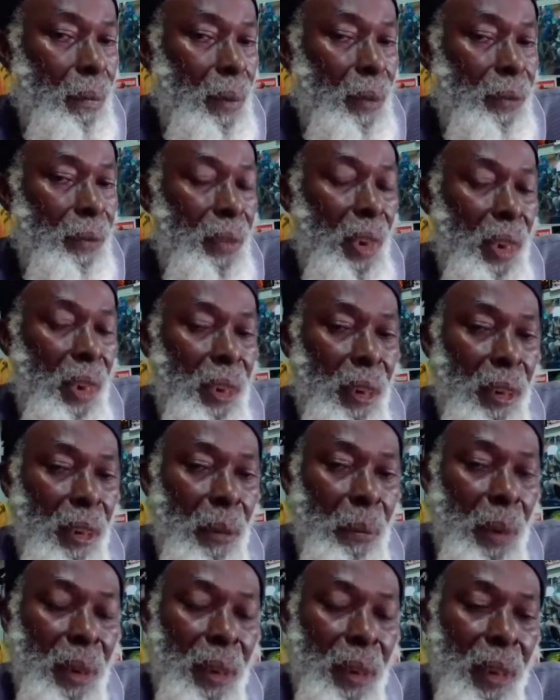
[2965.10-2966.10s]
The father,
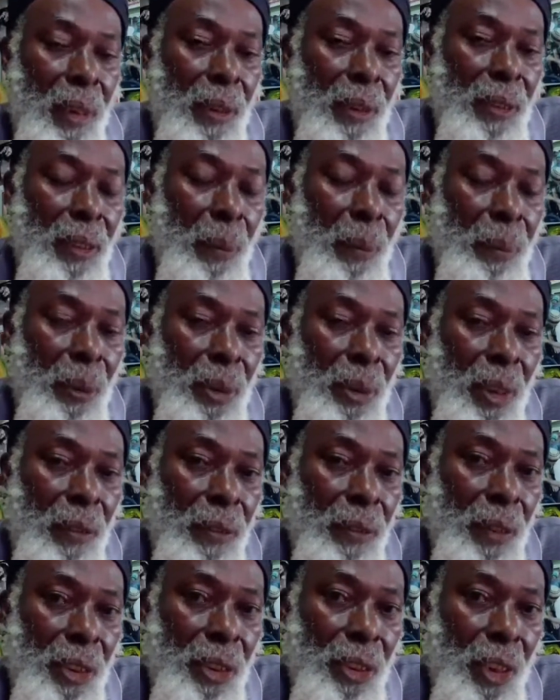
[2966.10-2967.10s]
the mother, and they step out
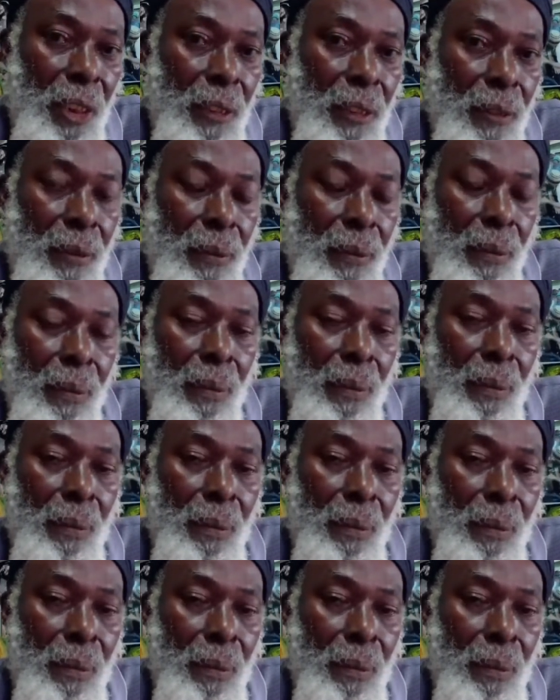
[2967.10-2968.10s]
of flesh and
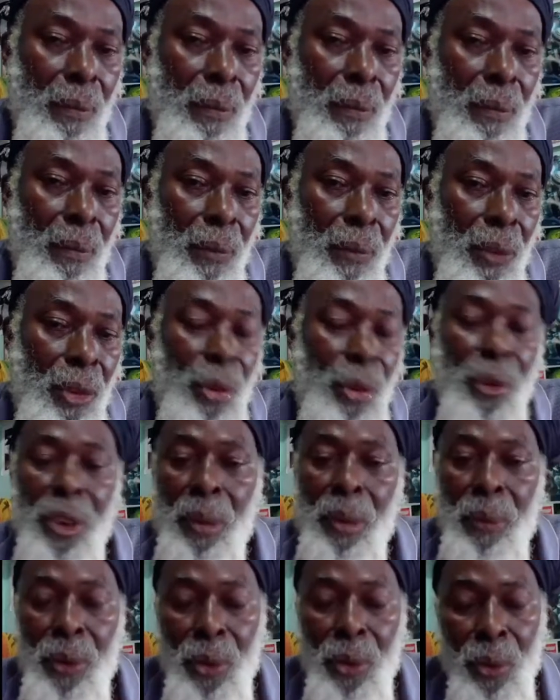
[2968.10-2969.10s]

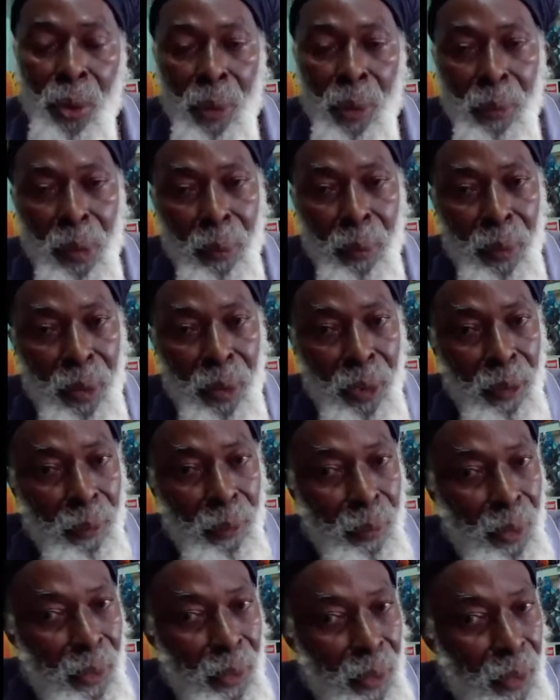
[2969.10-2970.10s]
throw them into a
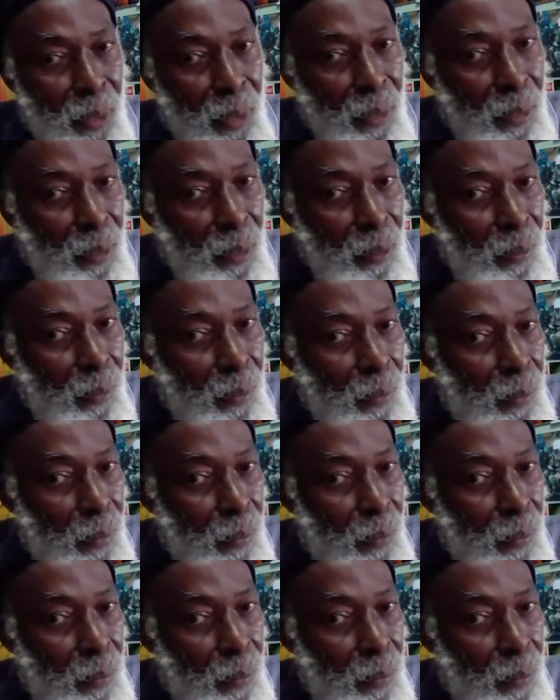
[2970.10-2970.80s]
Babylon business.